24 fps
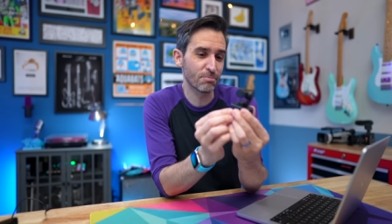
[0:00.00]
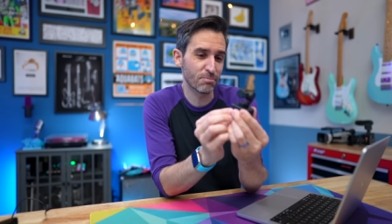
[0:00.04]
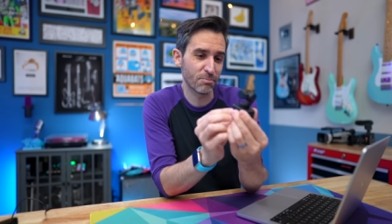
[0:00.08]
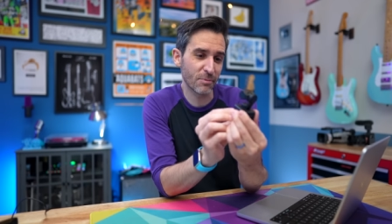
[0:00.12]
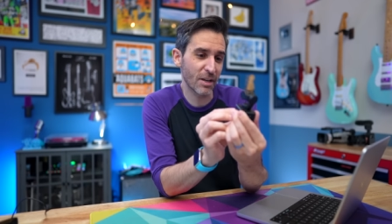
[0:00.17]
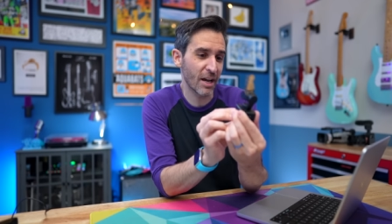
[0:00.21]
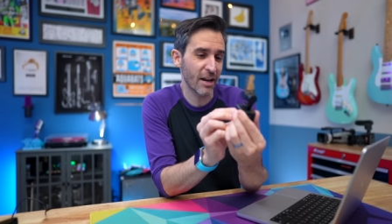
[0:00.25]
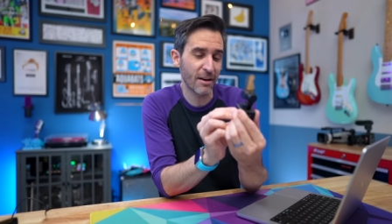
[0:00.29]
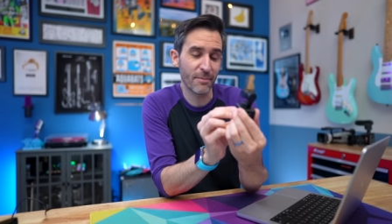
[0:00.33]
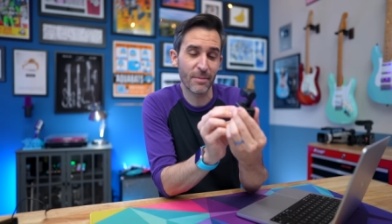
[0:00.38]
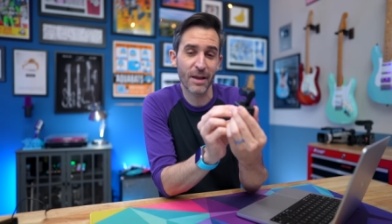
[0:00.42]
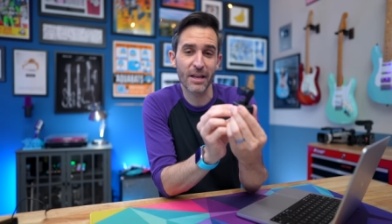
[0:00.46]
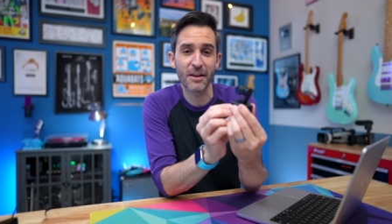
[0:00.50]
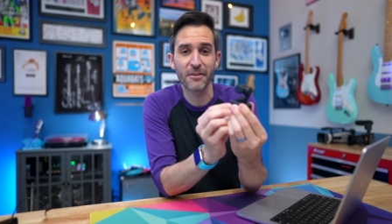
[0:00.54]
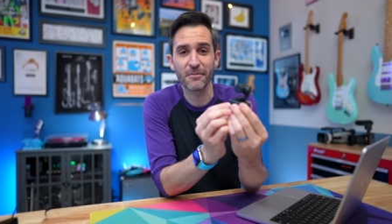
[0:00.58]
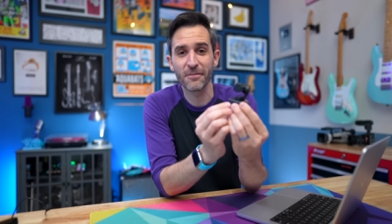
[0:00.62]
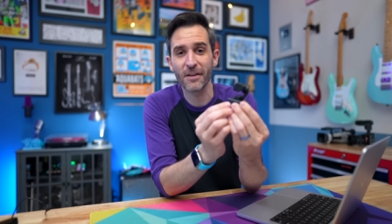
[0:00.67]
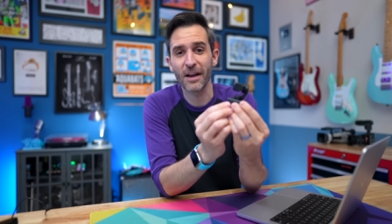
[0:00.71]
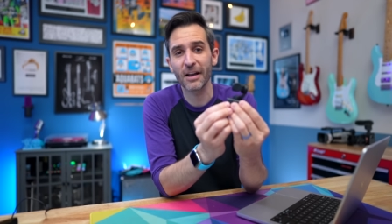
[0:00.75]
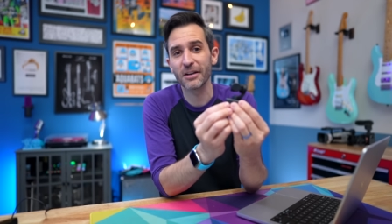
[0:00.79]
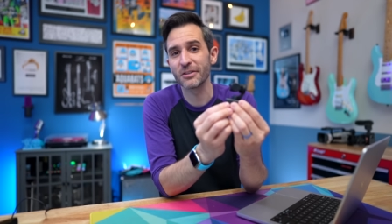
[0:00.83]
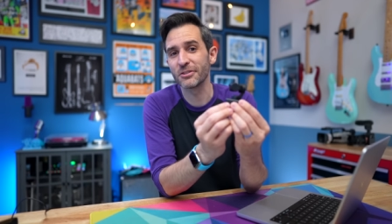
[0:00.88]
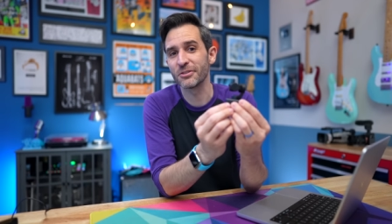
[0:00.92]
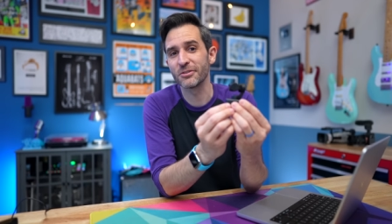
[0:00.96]
got a
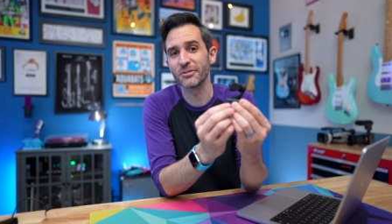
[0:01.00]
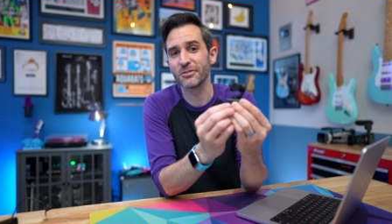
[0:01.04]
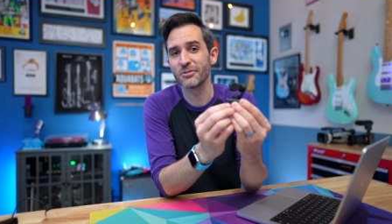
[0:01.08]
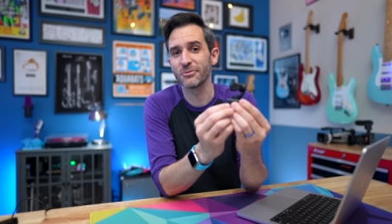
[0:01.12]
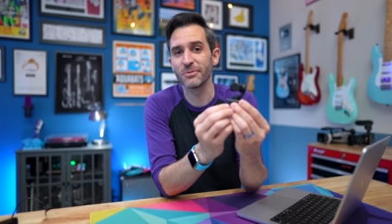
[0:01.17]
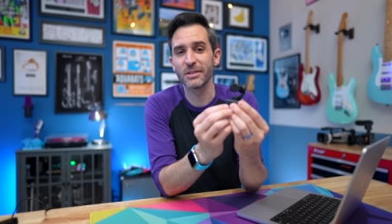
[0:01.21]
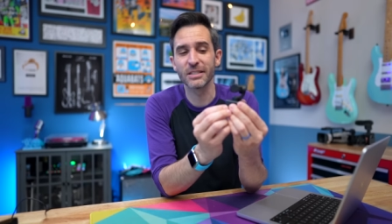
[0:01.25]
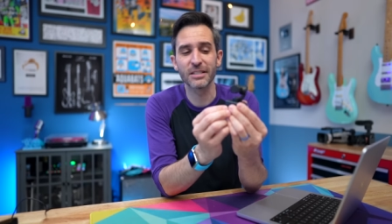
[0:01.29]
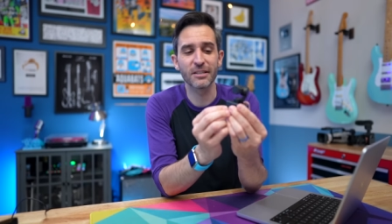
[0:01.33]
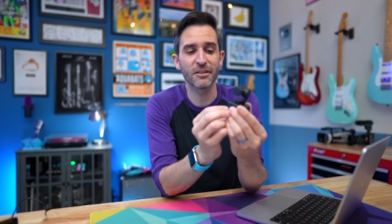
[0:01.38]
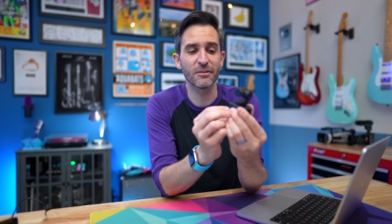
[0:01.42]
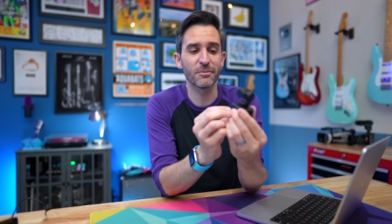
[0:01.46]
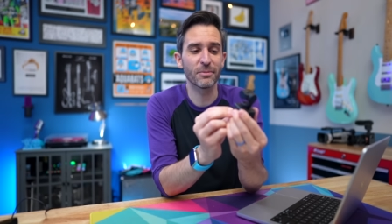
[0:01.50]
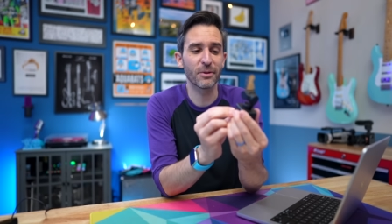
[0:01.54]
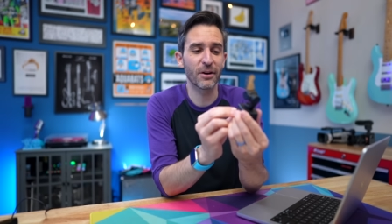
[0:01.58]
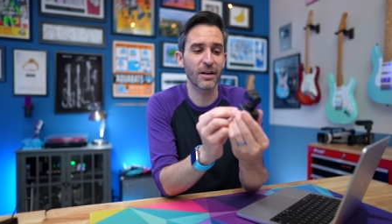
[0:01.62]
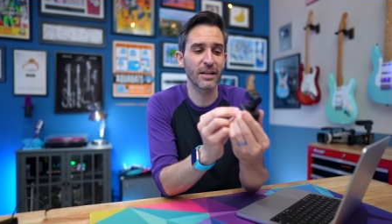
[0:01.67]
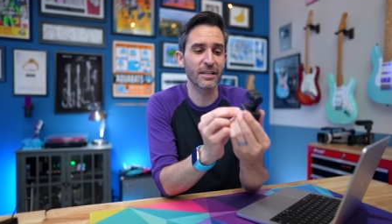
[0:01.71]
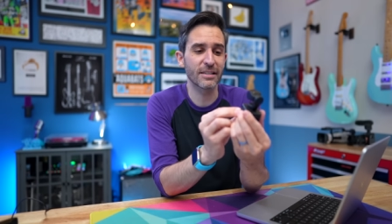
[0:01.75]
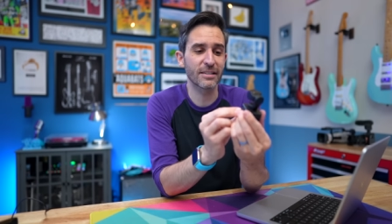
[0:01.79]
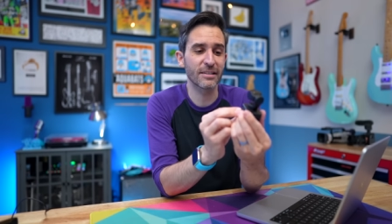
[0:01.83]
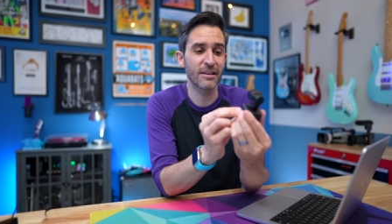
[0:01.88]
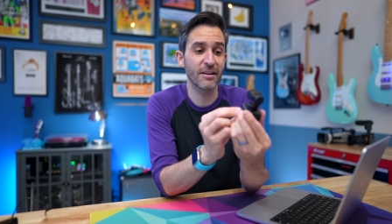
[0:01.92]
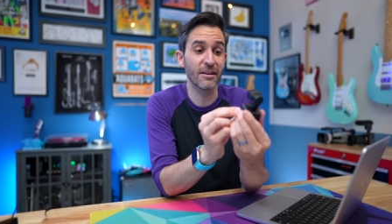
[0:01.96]
manufacturer's retail
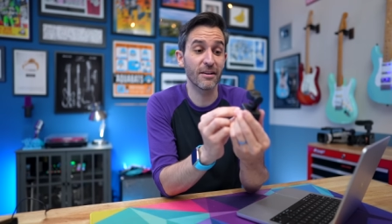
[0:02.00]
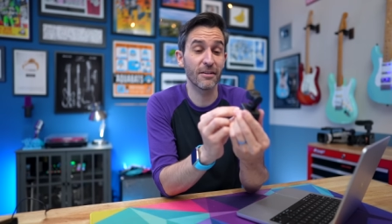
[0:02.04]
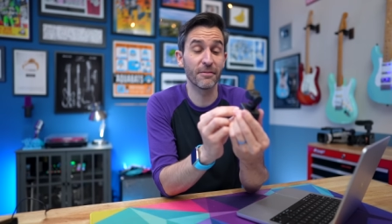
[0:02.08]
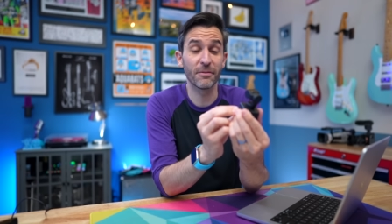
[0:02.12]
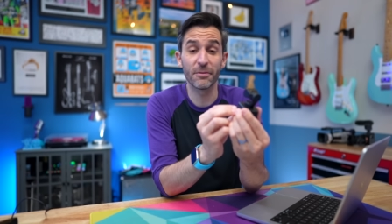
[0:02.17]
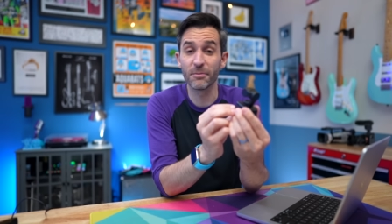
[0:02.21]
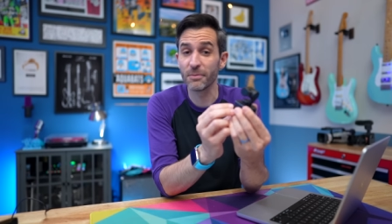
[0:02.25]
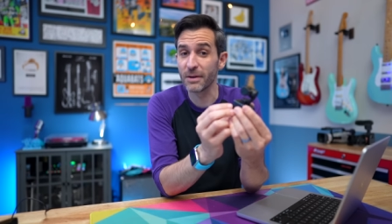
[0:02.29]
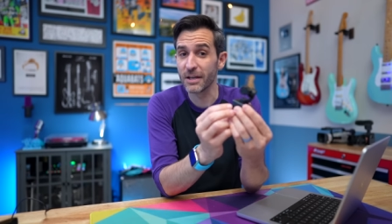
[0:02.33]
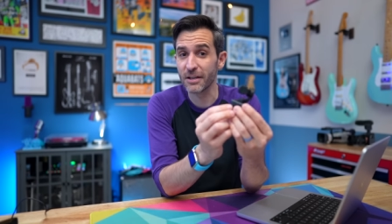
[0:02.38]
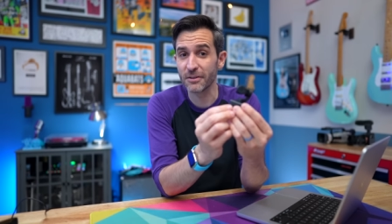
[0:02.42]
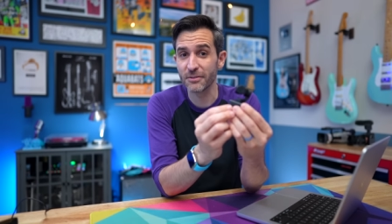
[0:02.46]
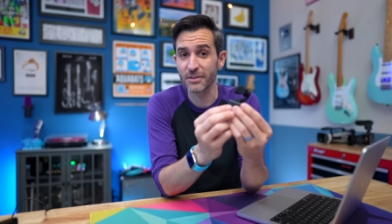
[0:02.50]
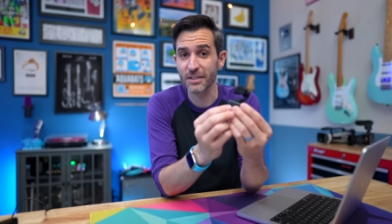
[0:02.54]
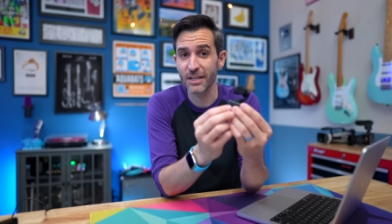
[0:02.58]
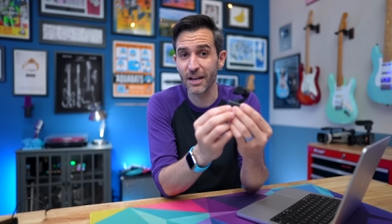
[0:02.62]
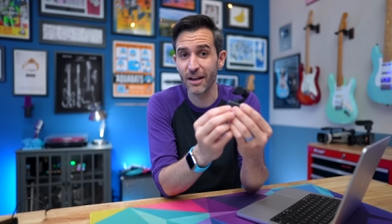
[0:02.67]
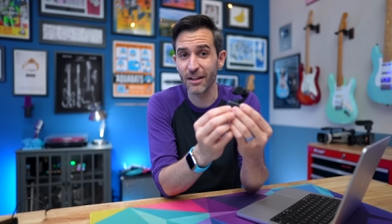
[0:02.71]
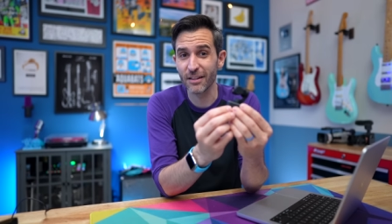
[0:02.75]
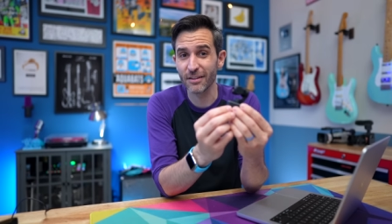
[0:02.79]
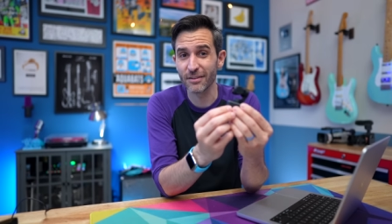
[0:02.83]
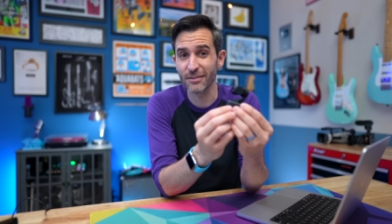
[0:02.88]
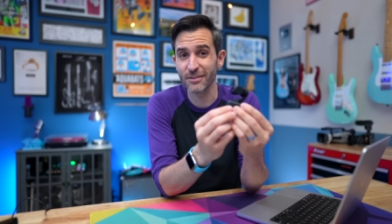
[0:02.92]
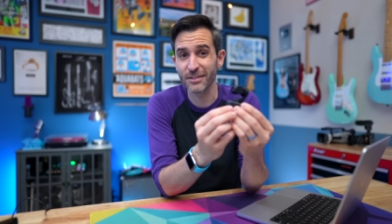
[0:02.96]
price of three hundred
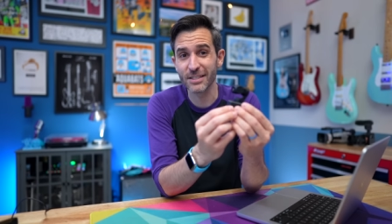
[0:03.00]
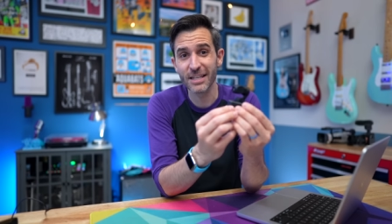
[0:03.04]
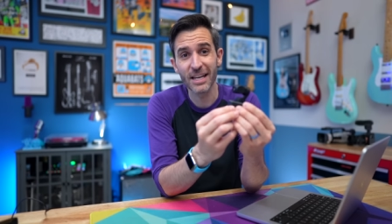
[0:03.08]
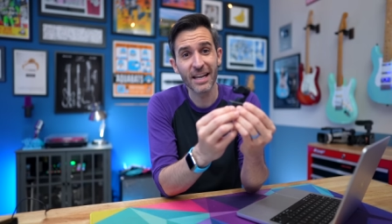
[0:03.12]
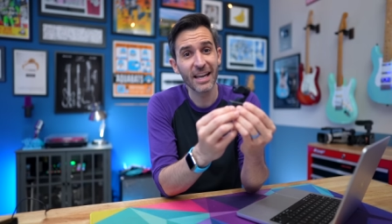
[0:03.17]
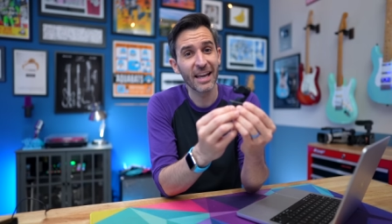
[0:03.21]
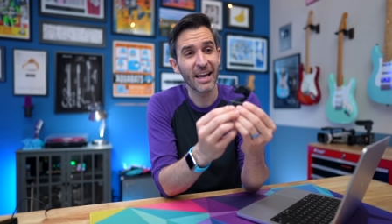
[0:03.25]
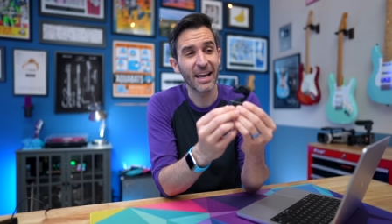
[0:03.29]
dollars,